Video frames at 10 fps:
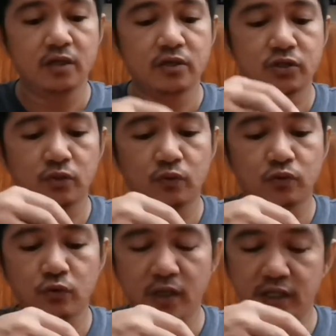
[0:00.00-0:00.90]
So
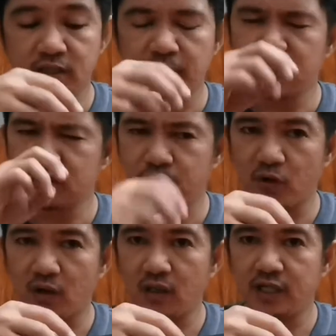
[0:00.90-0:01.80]
it's a bit
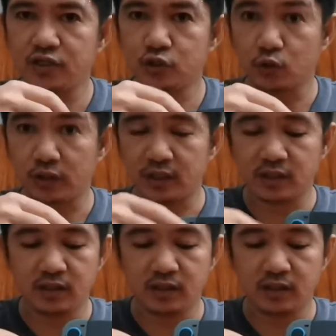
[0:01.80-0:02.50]
small and short,